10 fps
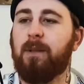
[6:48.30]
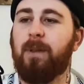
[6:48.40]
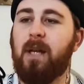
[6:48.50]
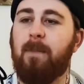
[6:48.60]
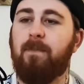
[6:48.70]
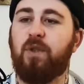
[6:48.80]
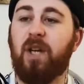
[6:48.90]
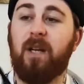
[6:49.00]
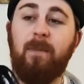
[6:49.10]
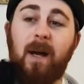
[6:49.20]
But yeah,
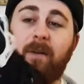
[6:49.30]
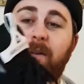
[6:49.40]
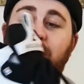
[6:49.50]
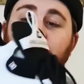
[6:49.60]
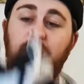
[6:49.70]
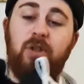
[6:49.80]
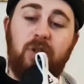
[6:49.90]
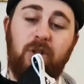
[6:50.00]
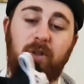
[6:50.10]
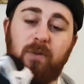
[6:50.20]
check them out, they're a good
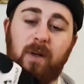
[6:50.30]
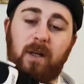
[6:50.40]
shoe.